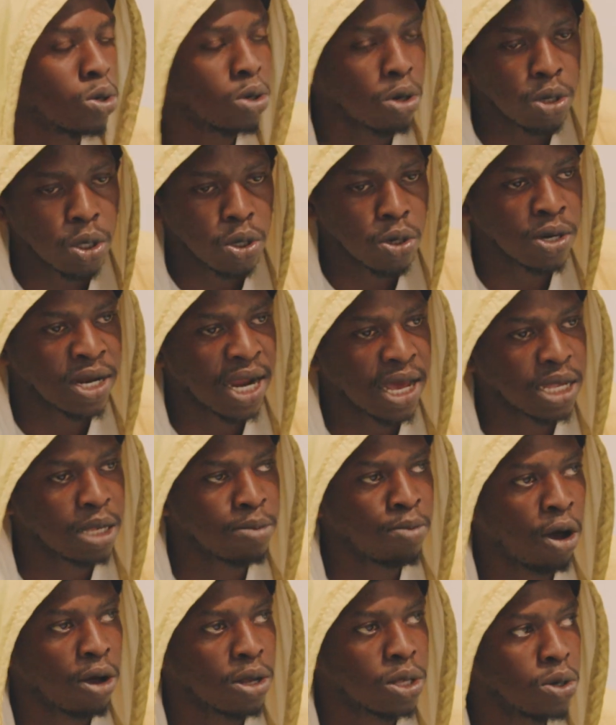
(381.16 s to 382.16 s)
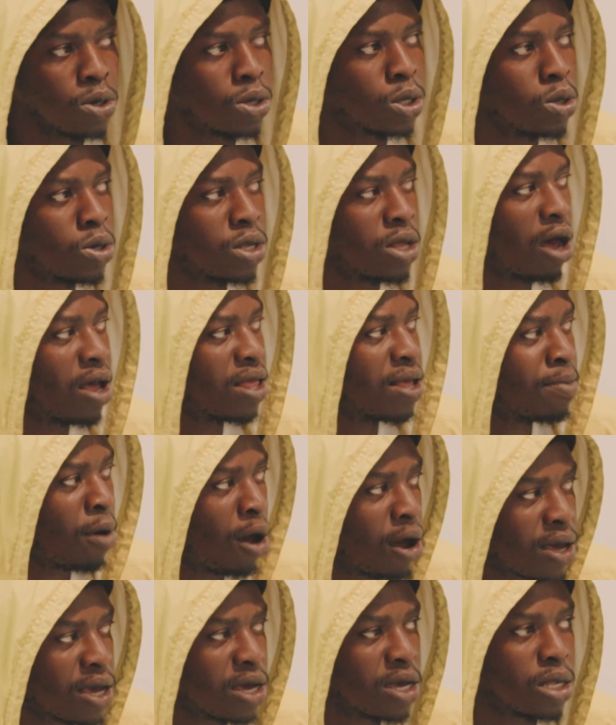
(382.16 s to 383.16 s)
go to to the other
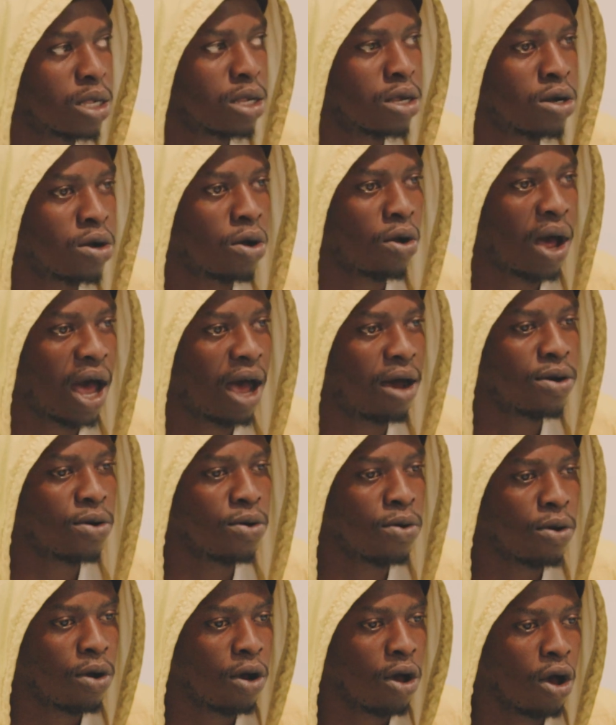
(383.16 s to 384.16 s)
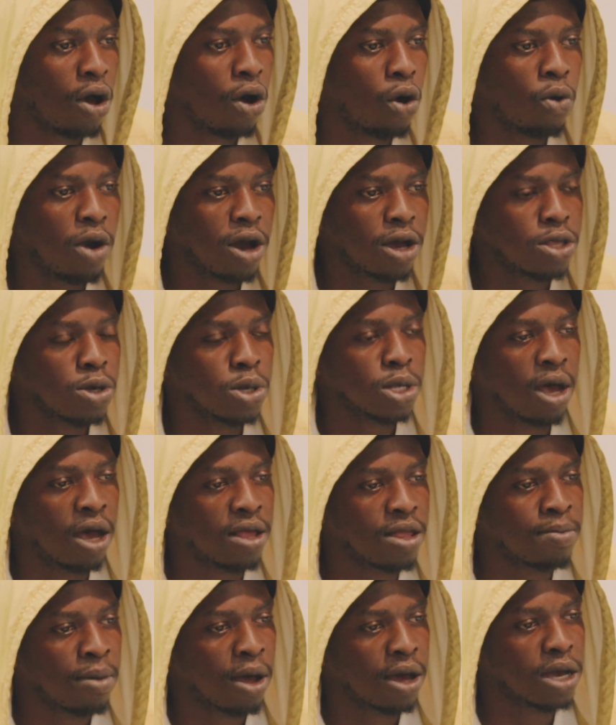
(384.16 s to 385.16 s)
markets, how to work those
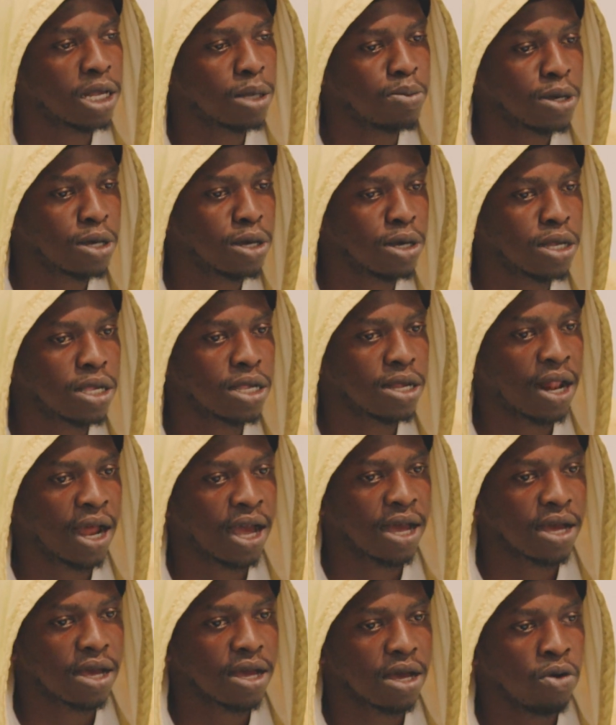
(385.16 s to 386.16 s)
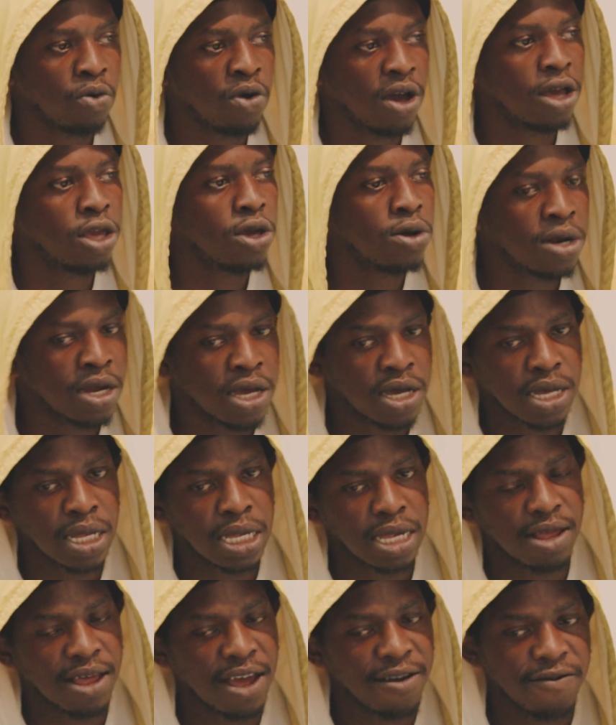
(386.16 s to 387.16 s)
other markets, because we're unique
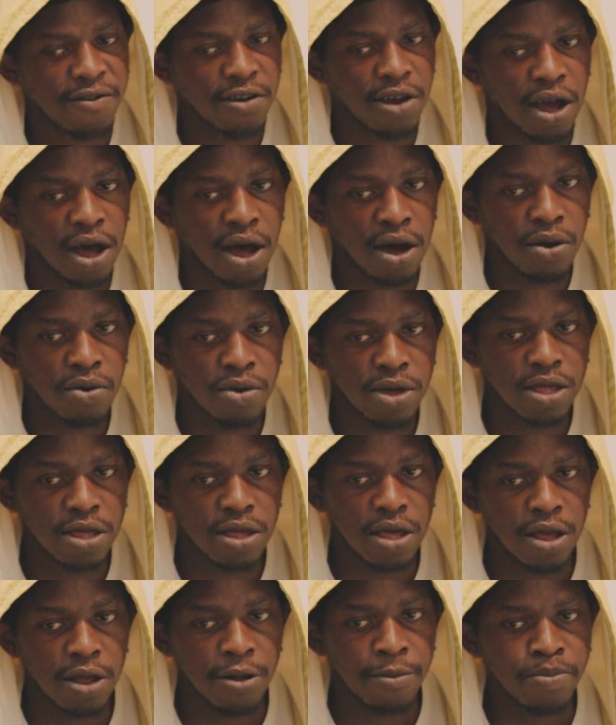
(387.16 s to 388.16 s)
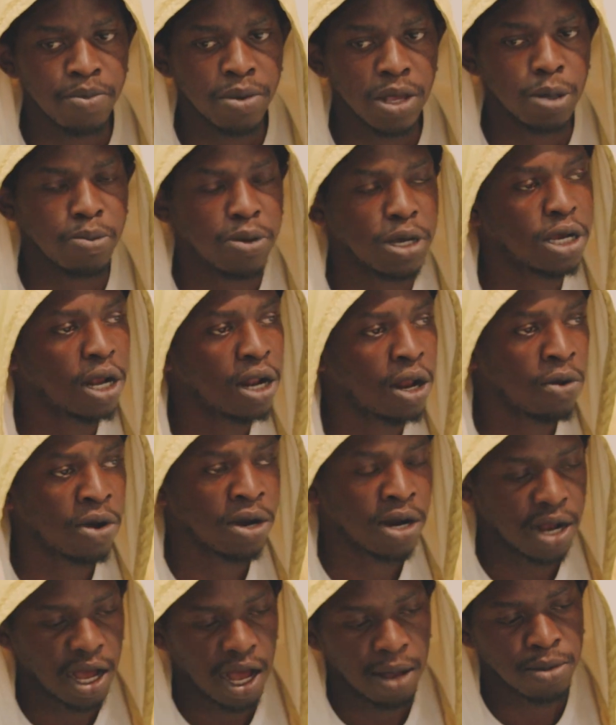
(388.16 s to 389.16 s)
in South Africa especially
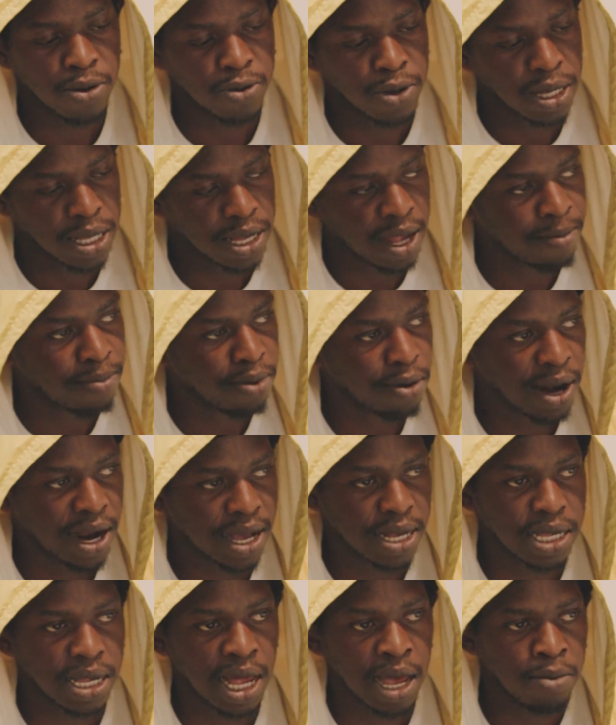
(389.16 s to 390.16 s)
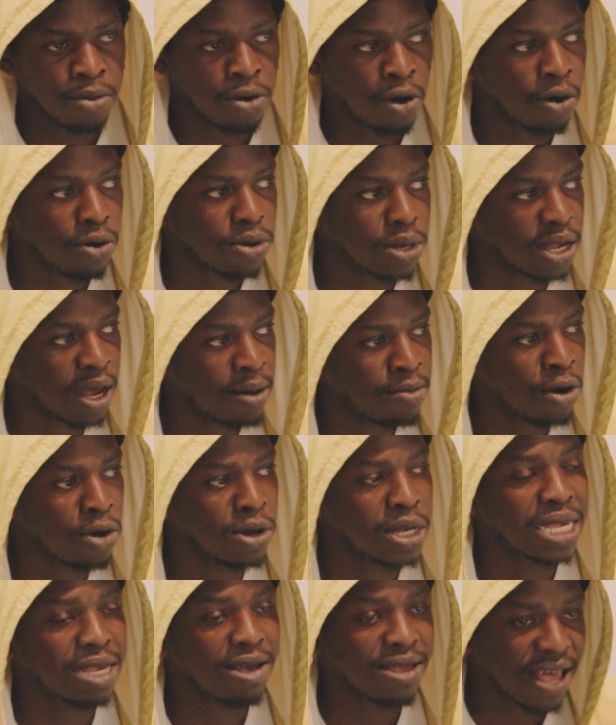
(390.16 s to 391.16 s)
when it comes, for example, like SAMRO.
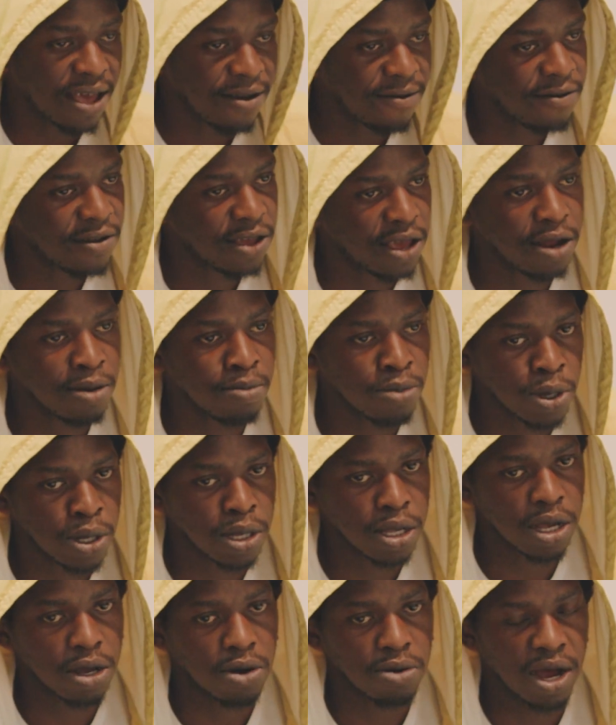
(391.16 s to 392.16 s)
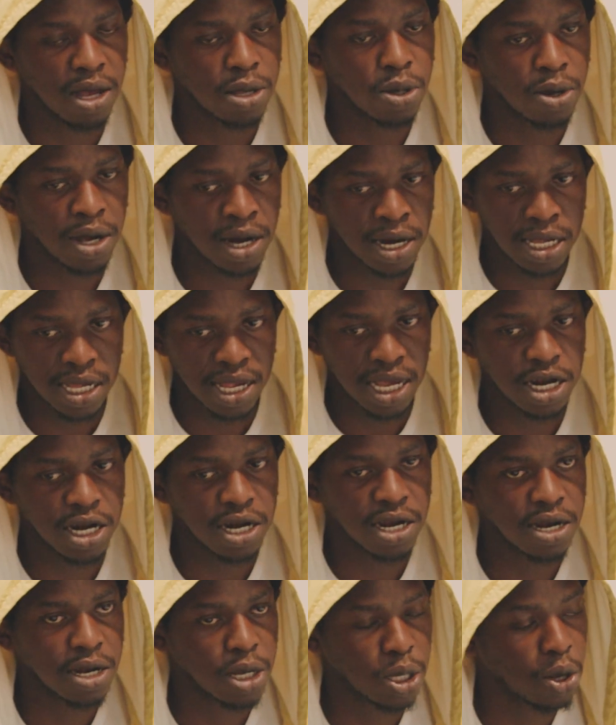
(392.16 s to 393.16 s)
SAMRO is South African Music Rights
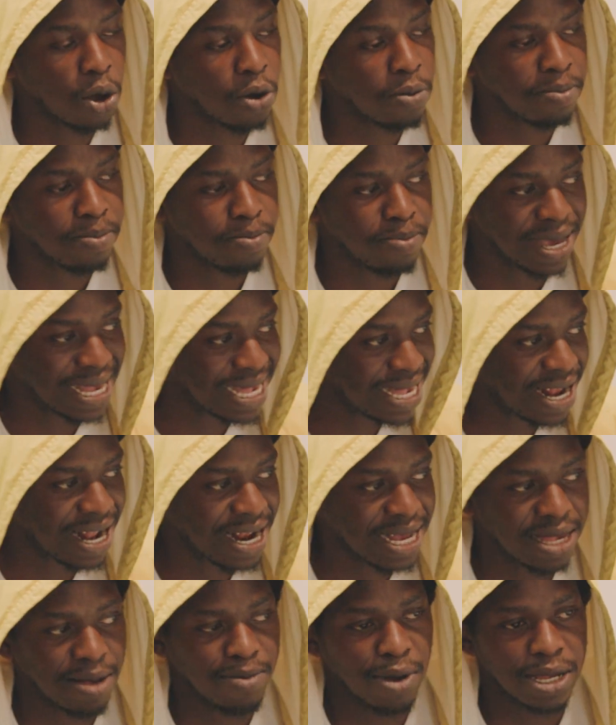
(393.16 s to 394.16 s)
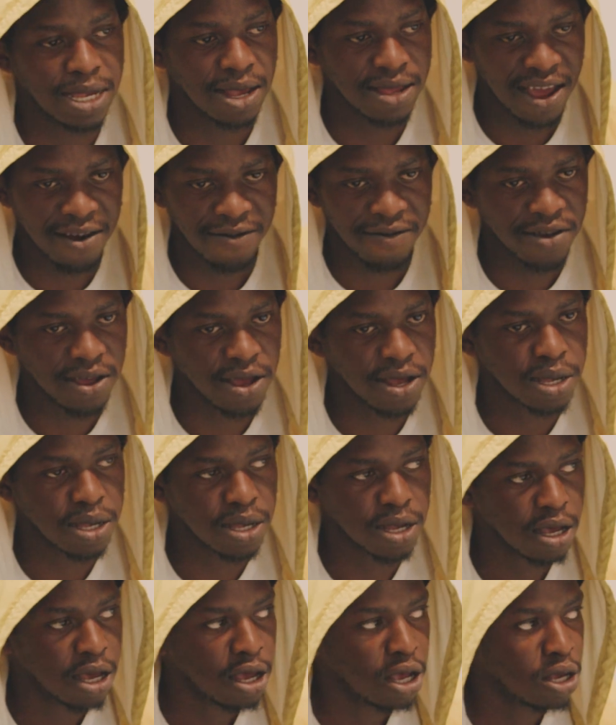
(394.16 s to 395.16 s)
Organization. So basically it's about South
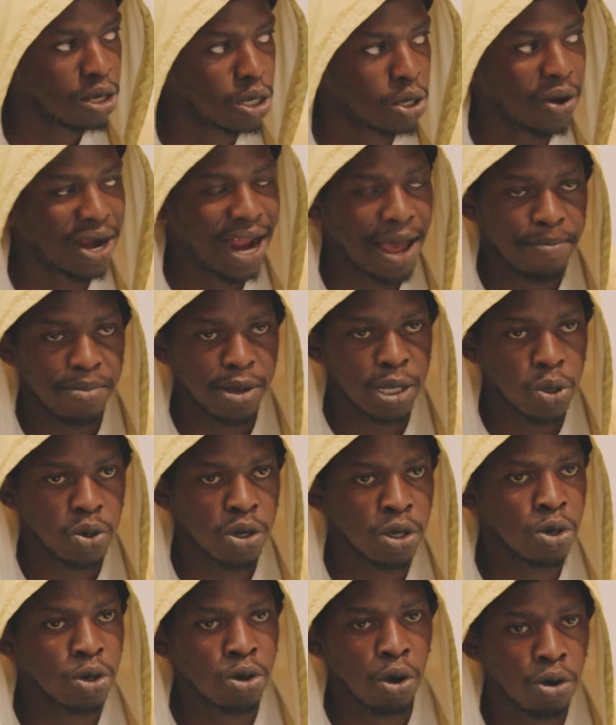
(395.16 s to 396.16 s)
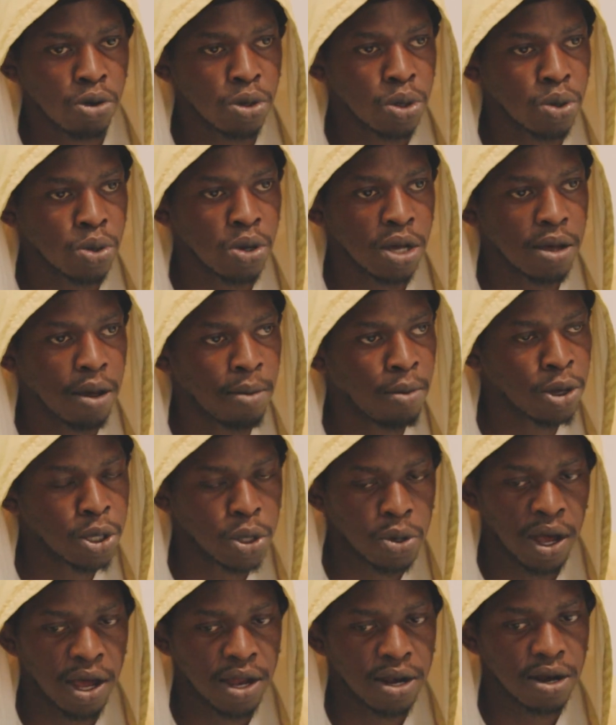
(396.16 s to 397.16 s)
Africans. So what happens when you go to
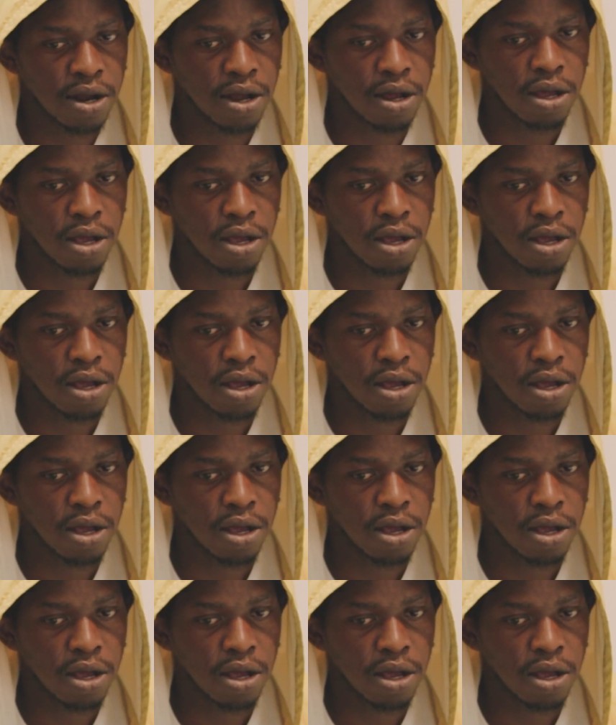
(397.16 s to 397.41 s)
Botswana?